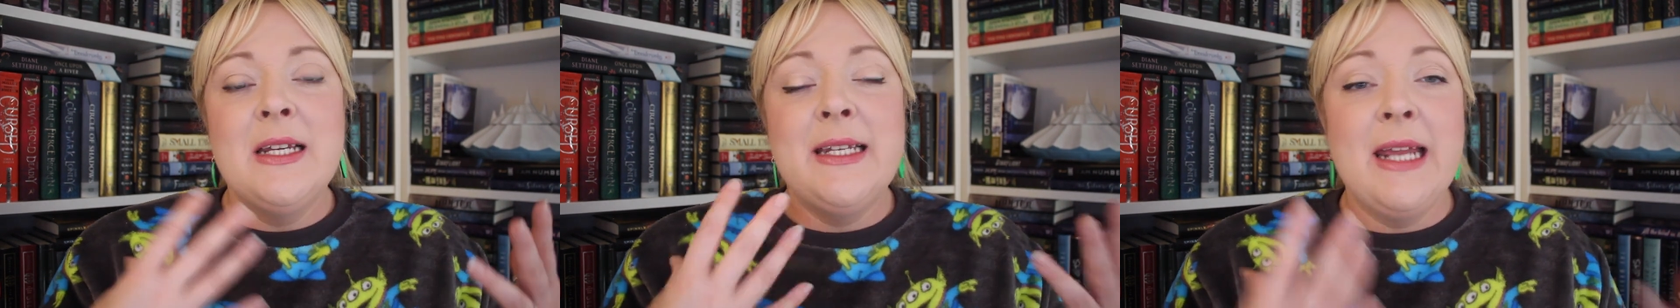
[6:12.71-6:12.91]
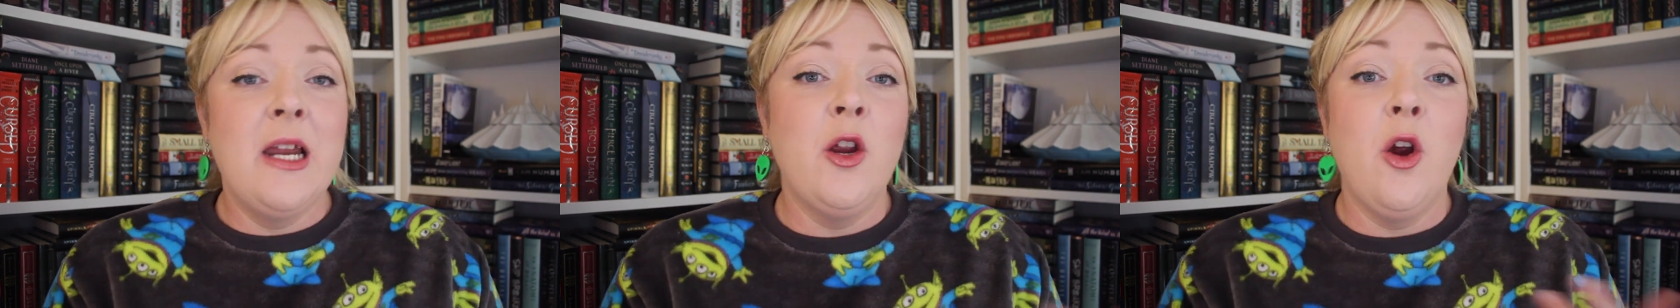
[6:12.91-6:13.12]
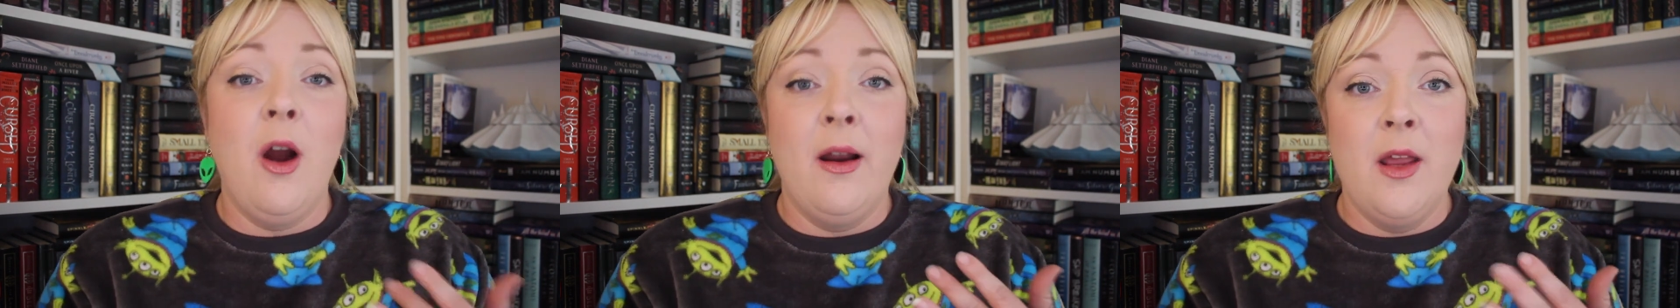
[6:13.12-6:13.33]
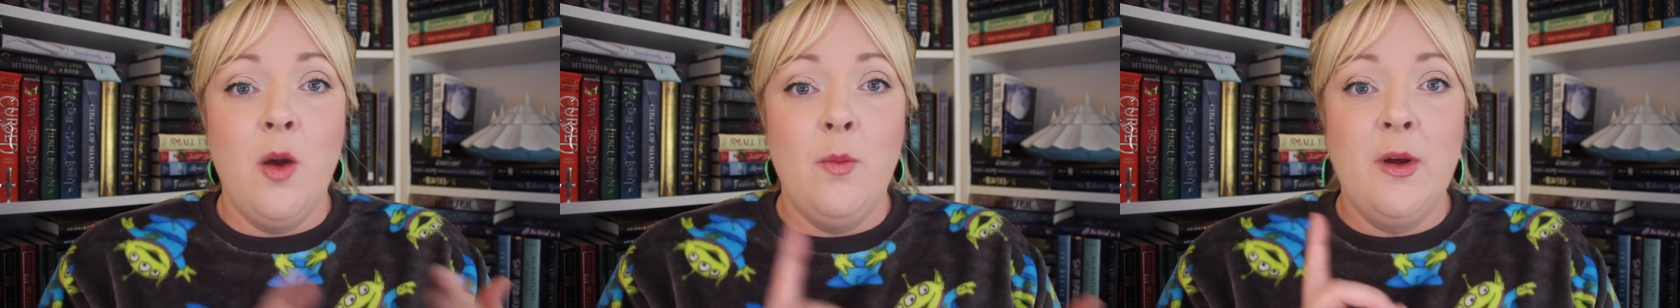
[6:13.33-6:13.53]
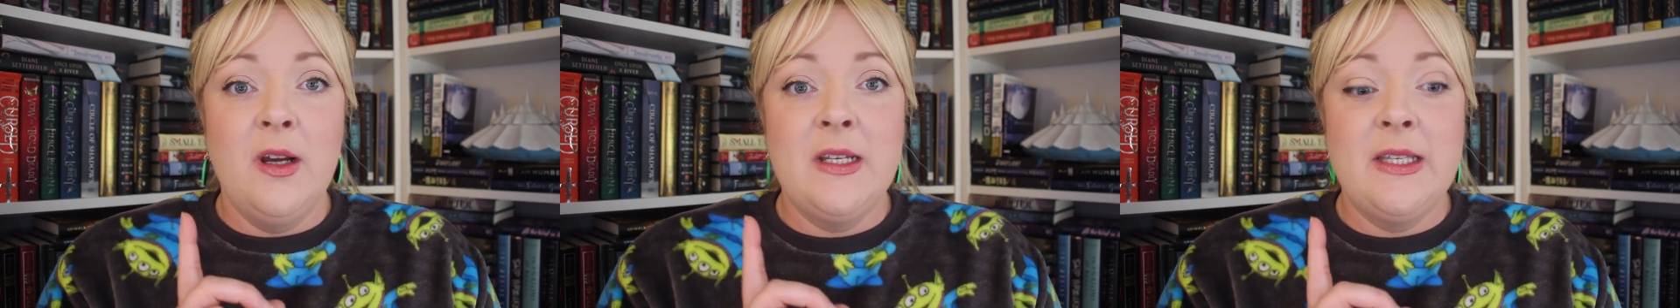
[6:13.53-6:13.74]
to get your
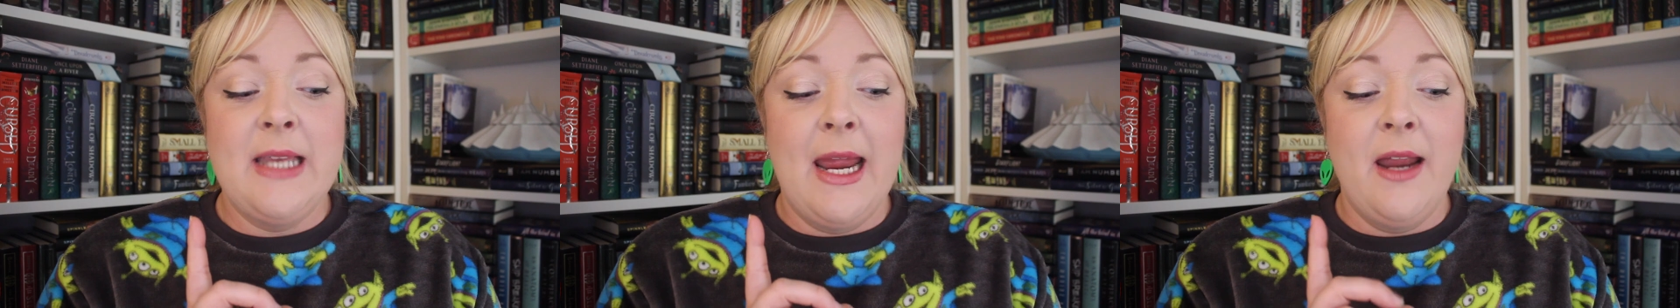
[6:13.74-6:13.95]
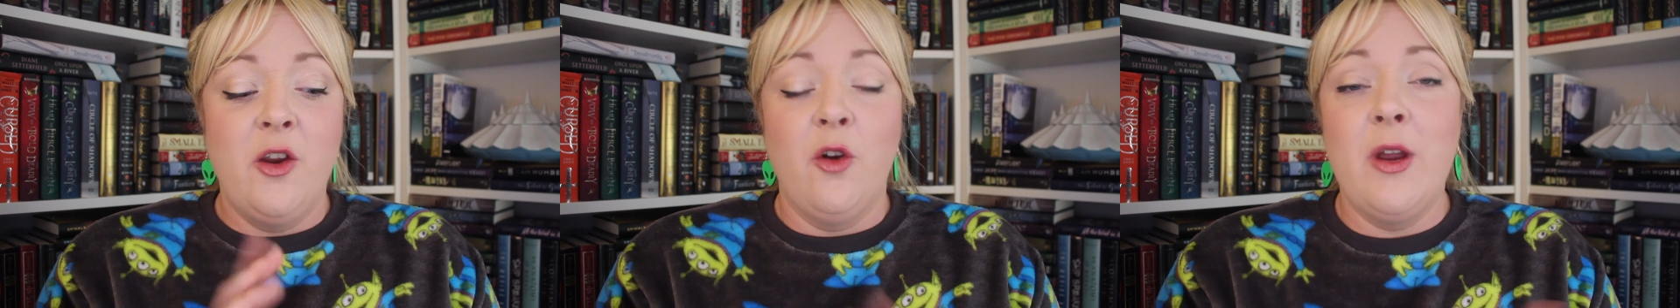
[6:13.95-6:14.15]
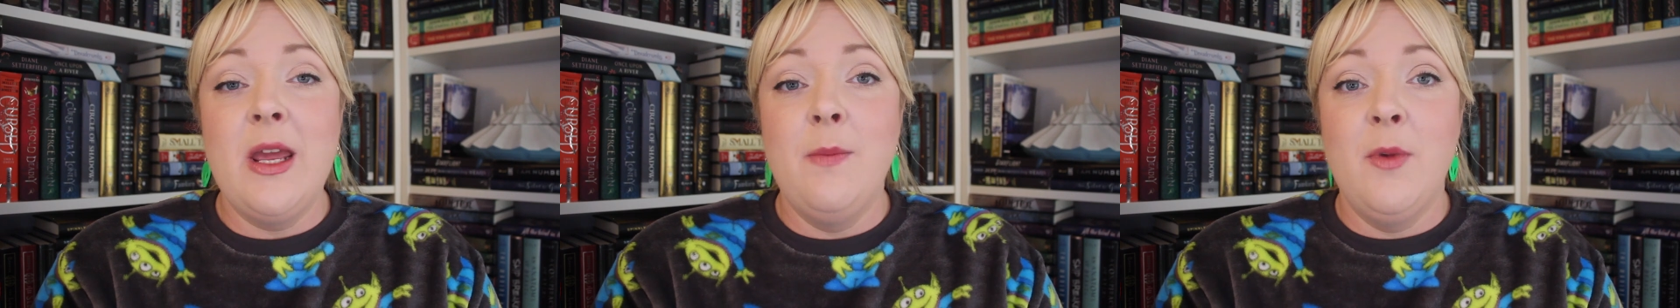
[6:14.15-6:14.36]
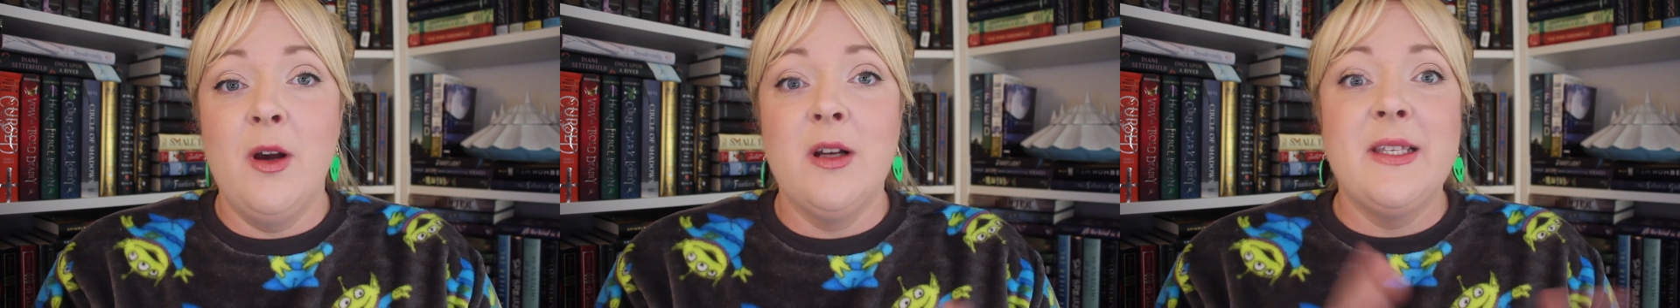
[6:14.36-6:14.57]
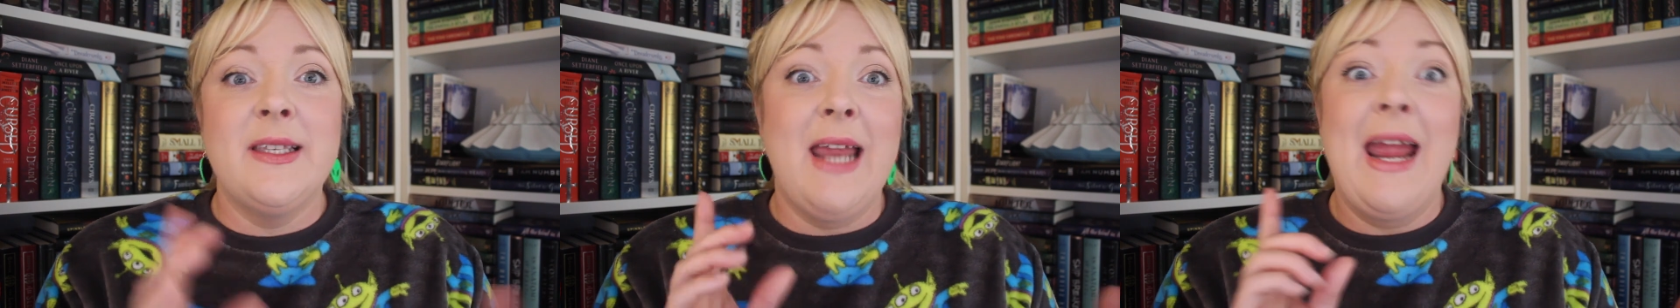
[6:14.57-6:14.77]
audiobooks and your
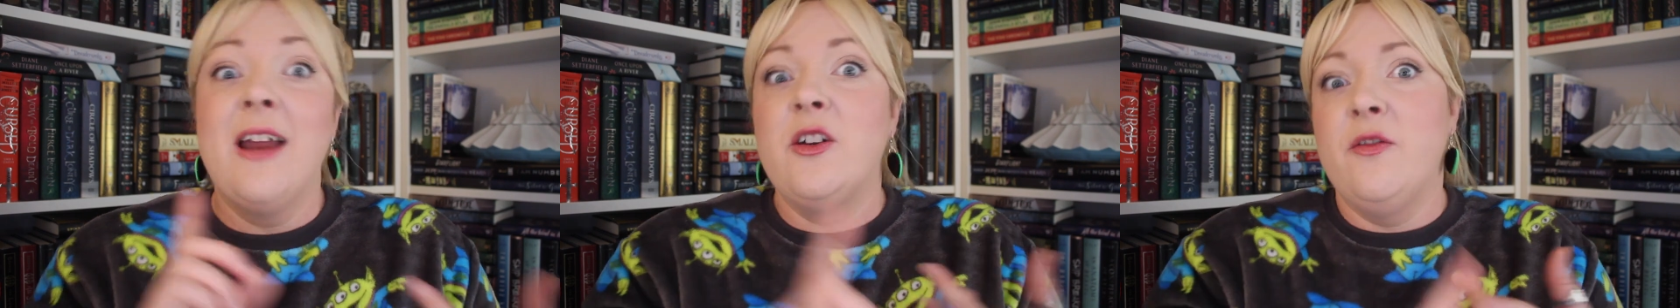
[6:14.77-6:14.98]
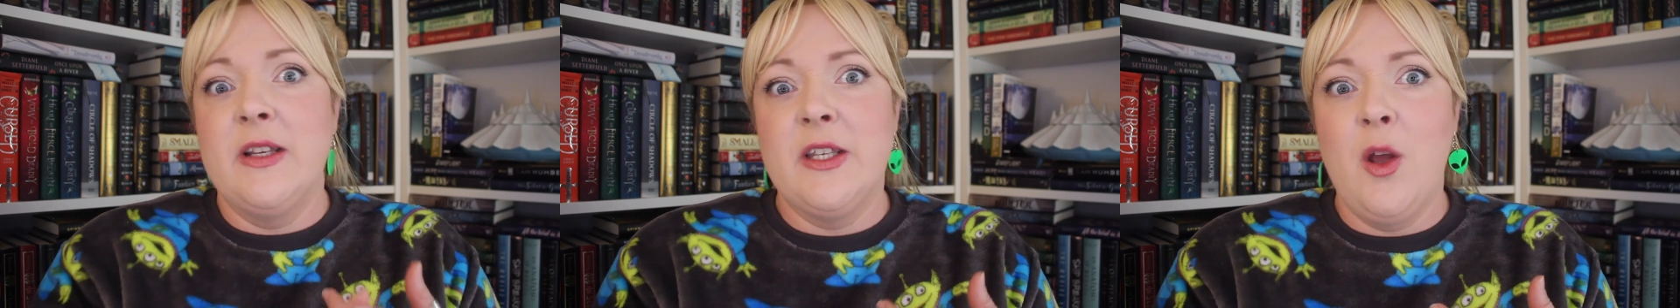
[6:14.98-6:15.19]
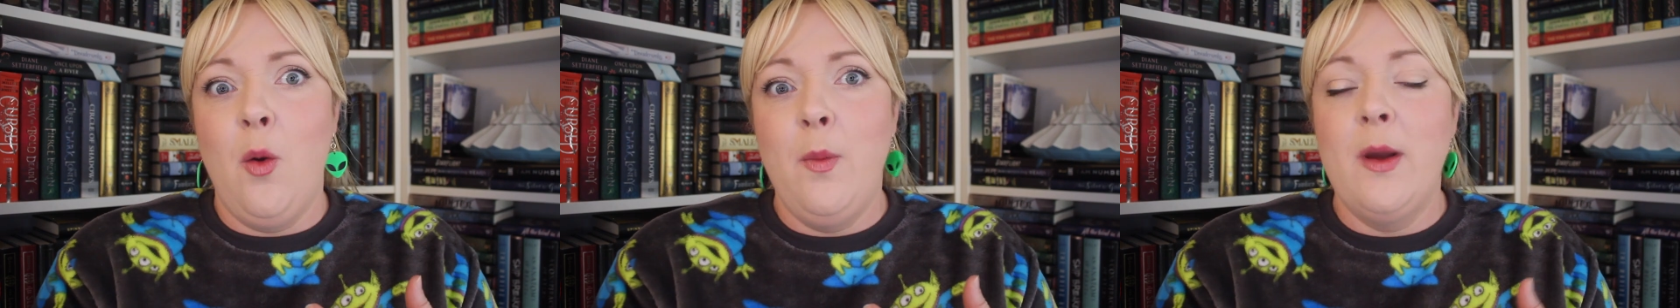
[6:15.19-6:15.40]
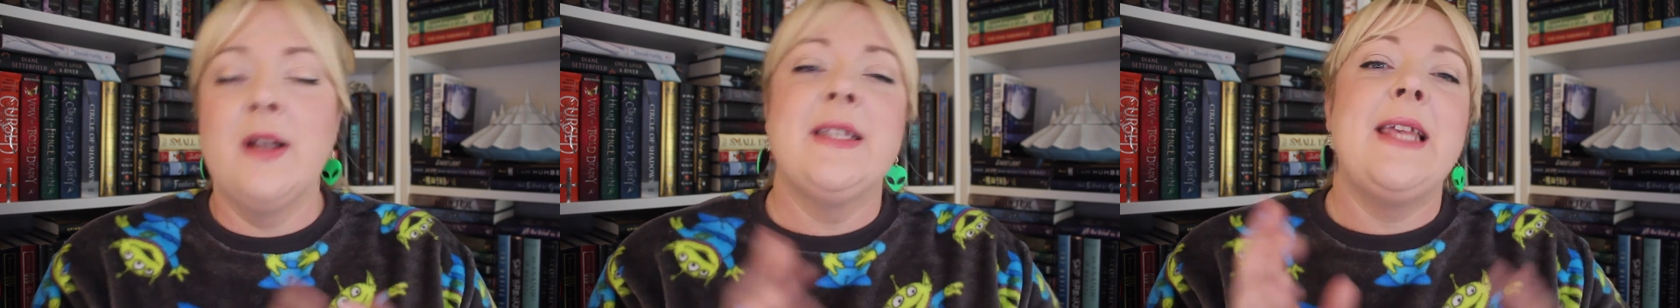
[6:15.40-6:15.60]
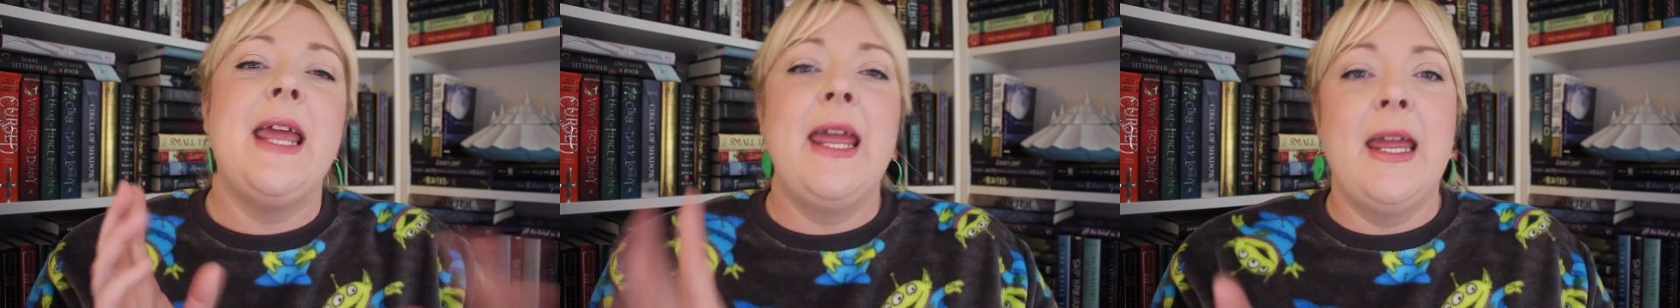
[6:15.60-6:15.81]
ebooks and your physical
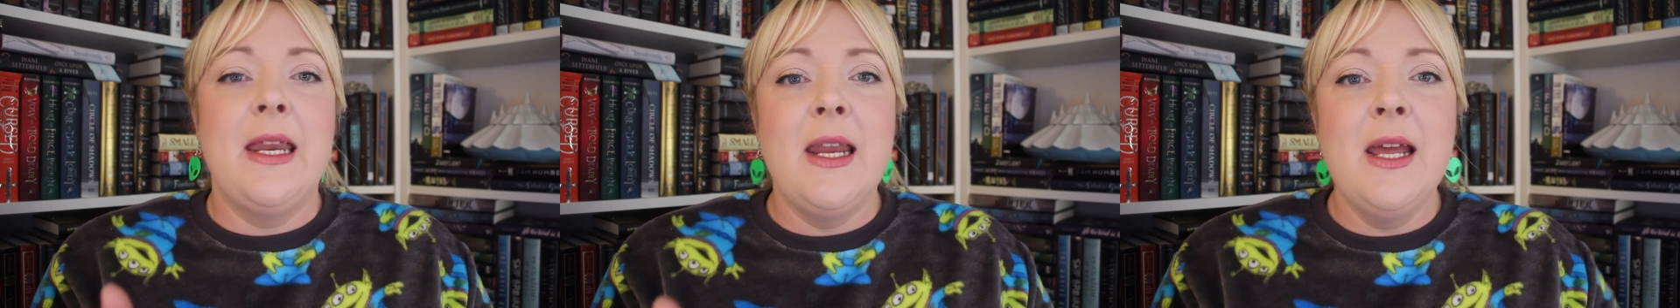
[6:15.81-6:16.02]
books in.